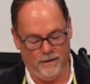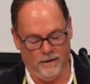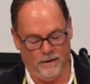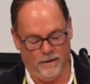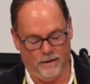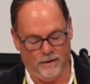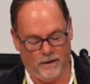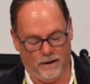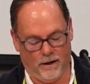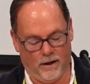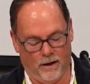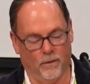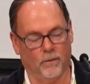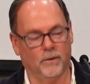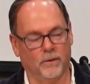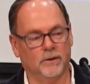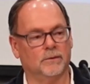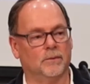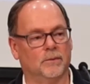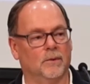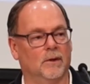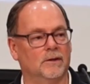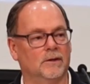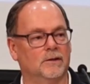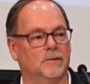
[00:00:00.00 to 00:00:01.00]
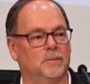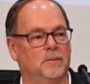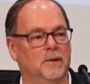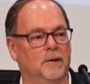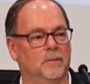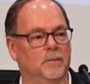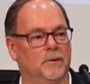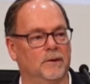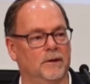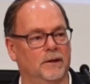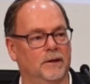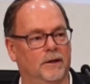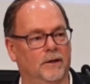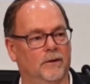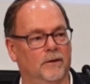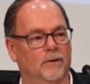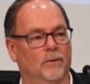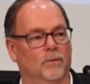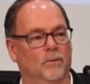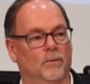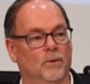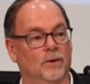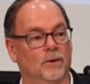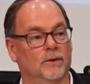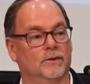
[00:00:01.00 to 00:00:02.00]
always wants people to hear the
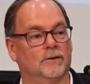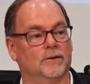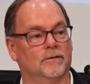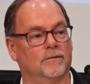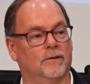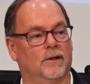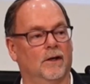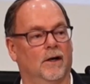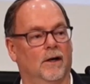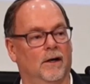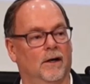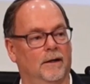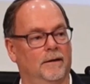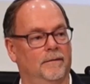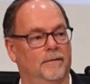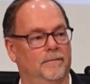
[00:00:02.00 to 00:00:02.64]
words of God